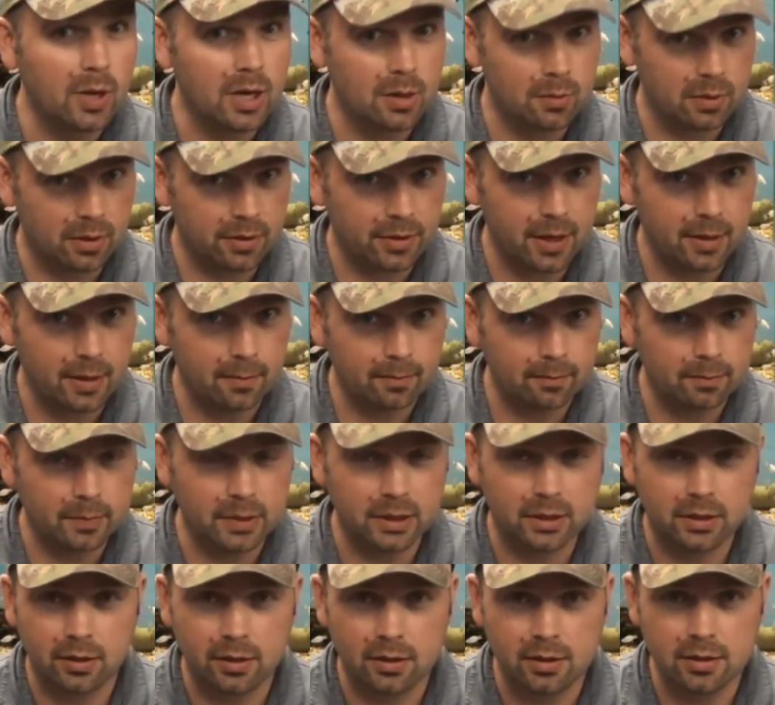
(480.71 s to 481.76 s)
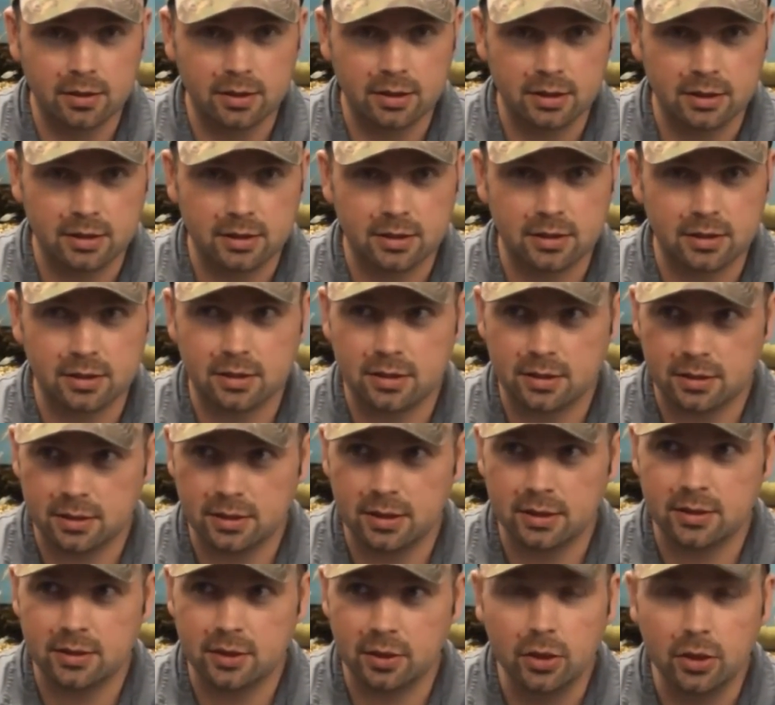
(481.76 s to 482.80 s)
the way with that, because
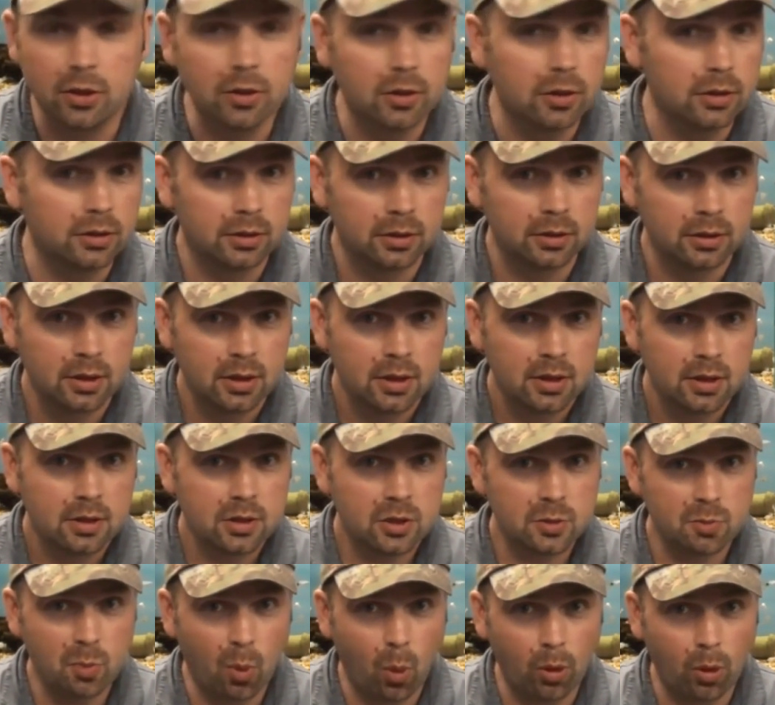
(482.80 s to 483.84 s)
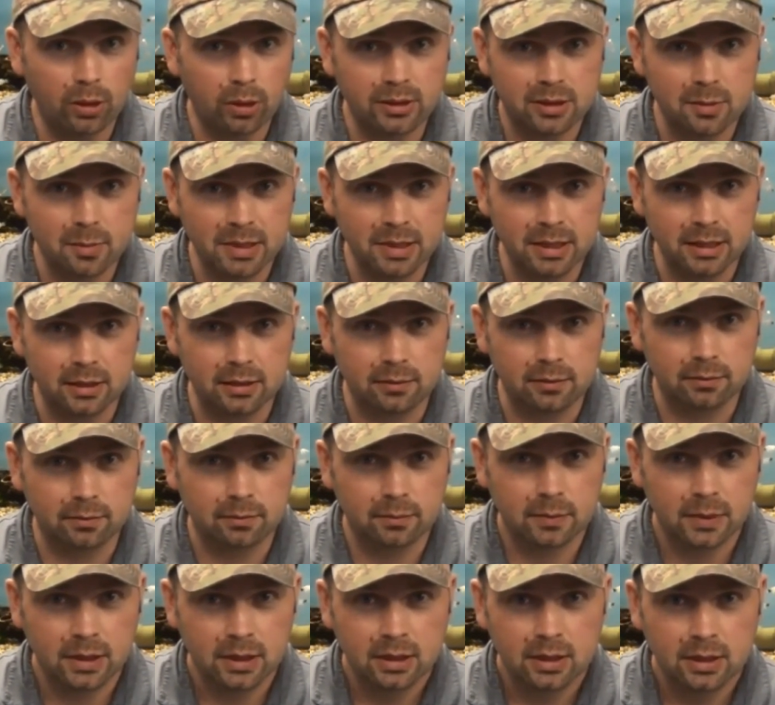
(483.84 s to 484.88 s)
it's a good sport to be in.
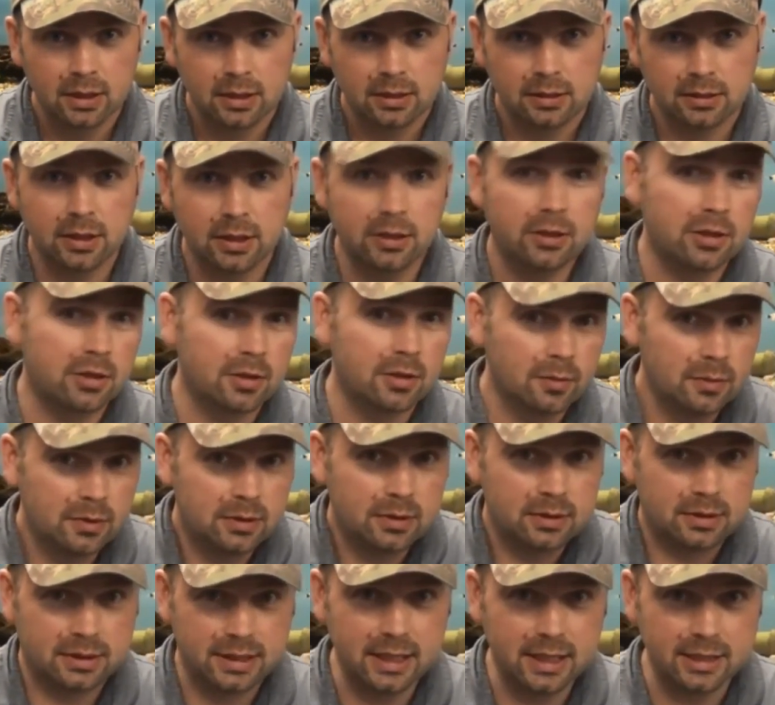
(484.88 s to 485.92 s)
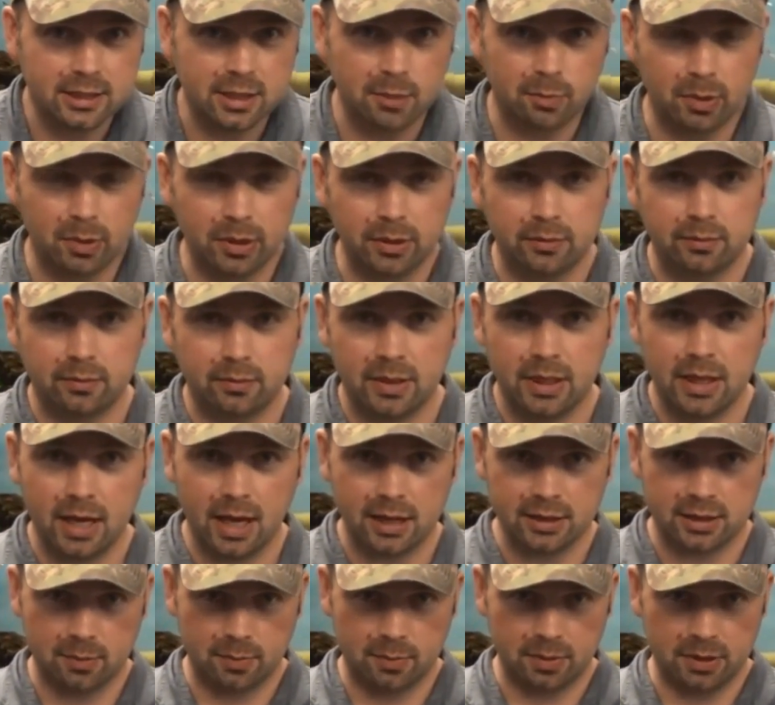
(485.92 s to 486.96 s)
Teaches him discipline. He
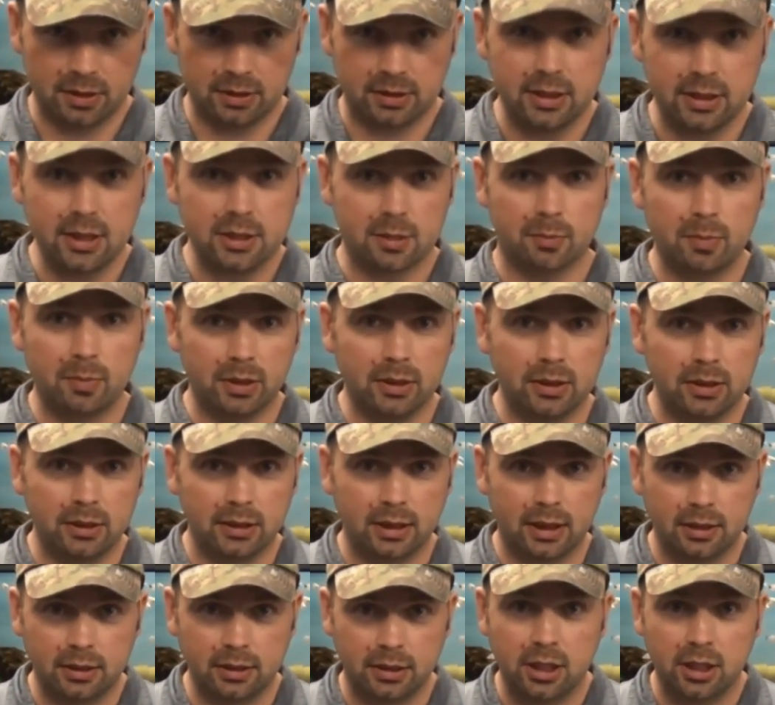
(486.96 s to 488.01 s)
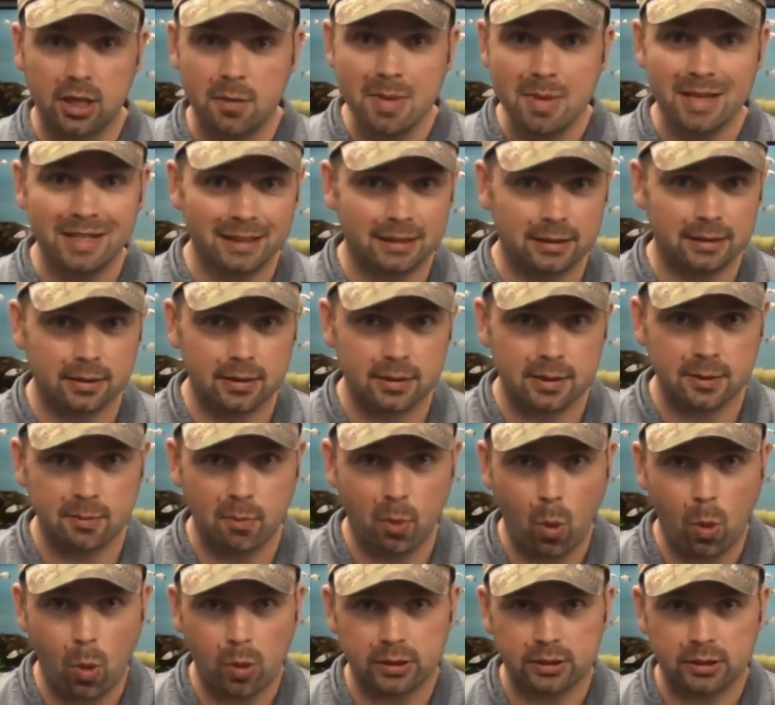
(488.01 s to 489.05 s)
has to be disciplined and committed to the
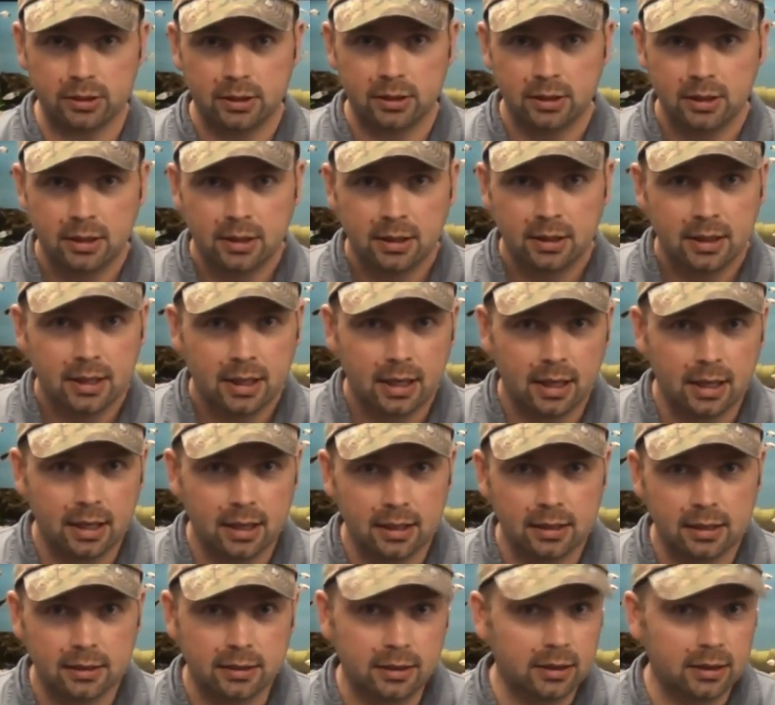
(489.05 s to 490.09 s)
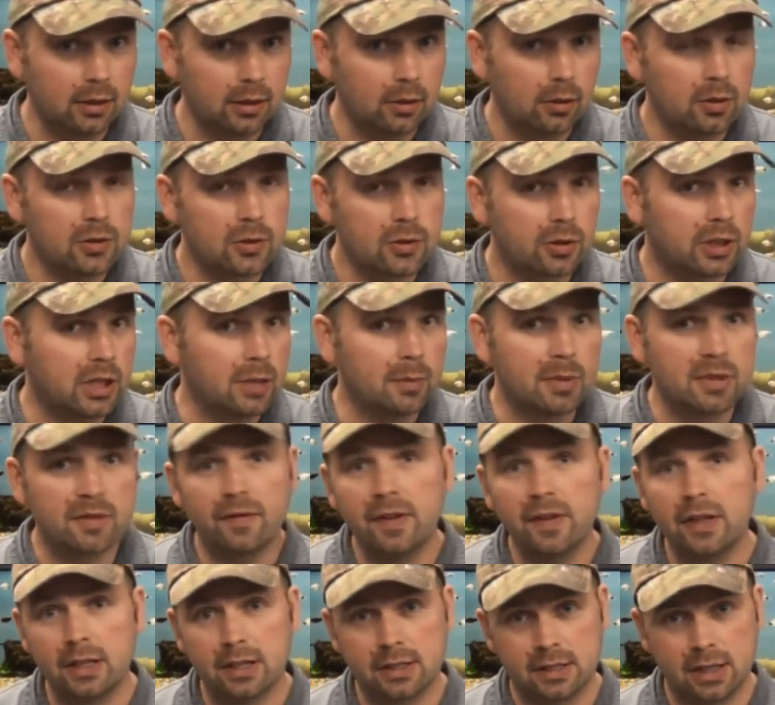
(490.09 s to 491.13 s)
sport. And it'll also keep his
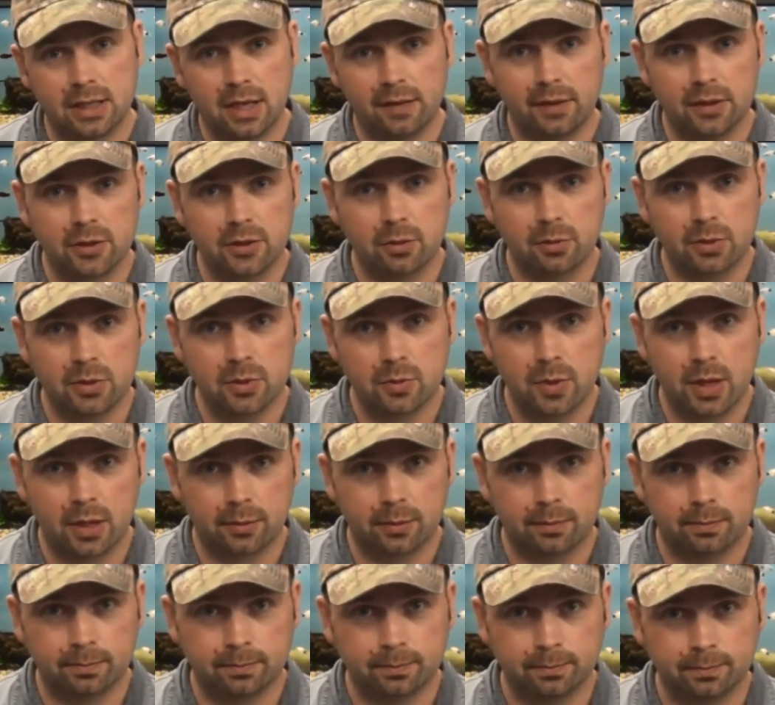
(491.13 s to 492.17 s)
fitness levels up as well.